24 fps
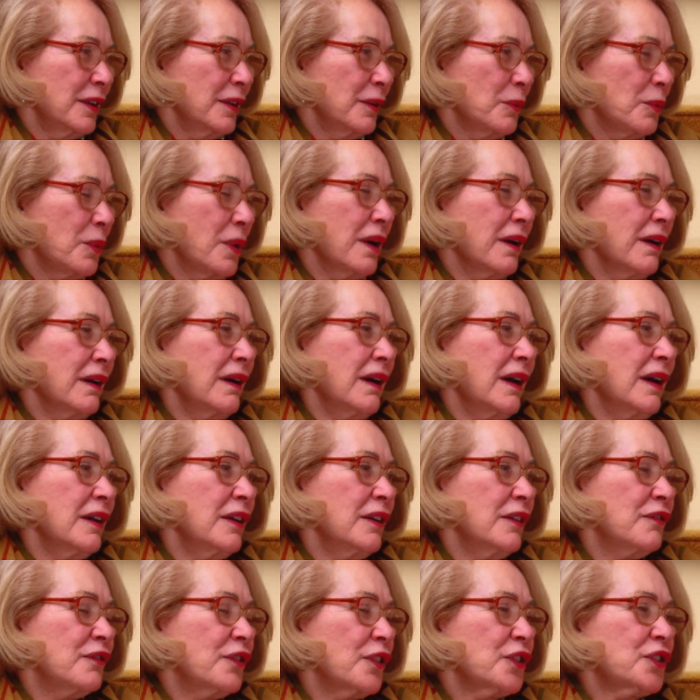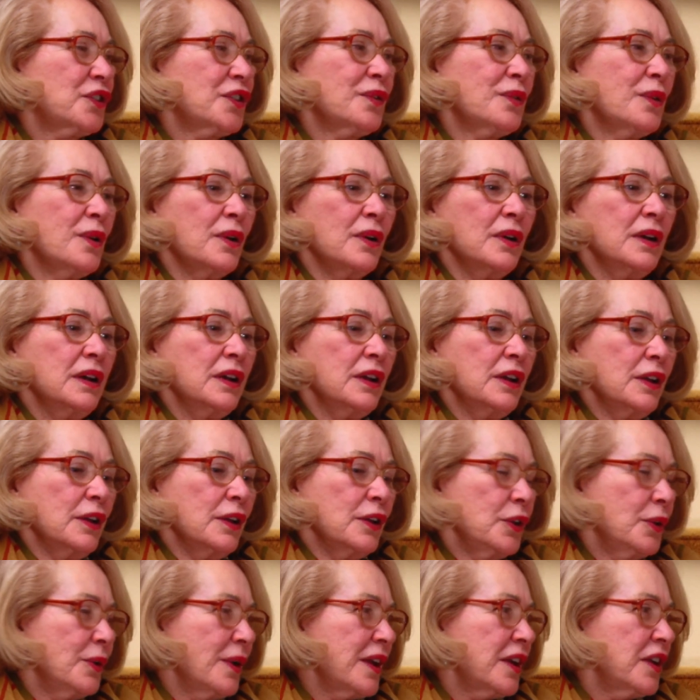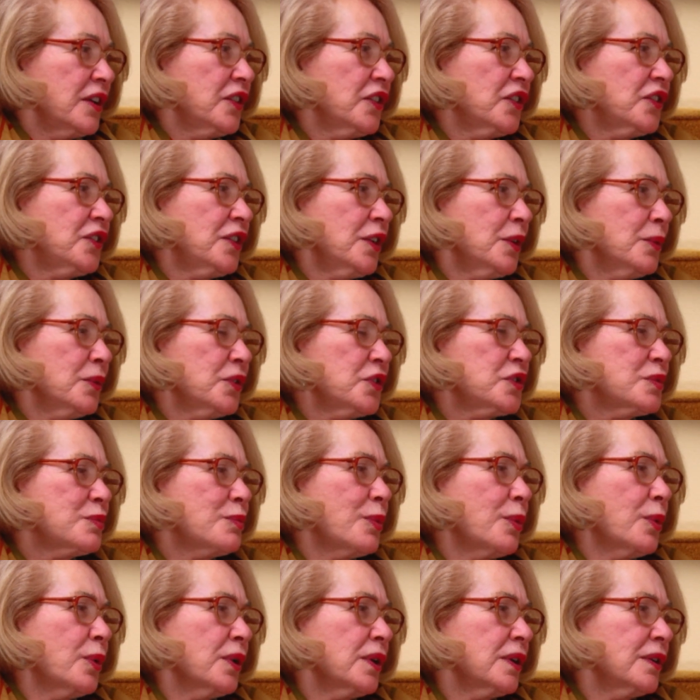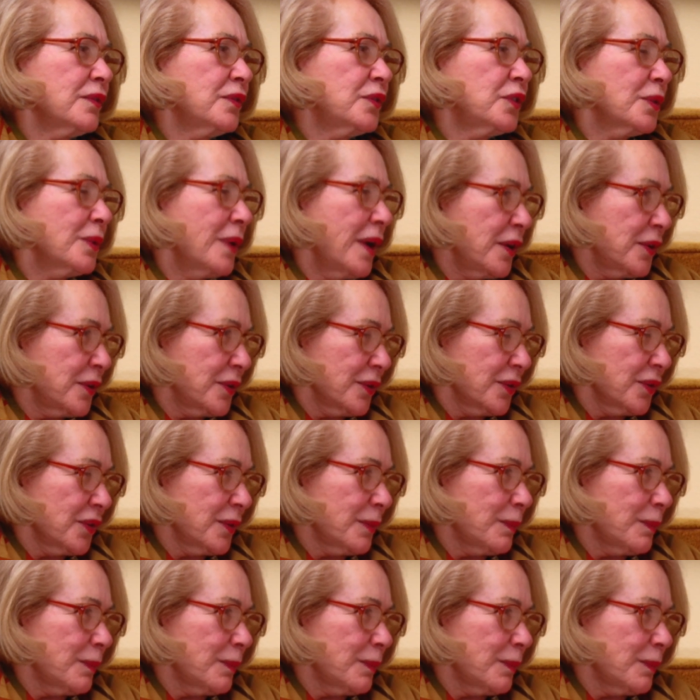Well, first of all, you had a distinguished board of directors.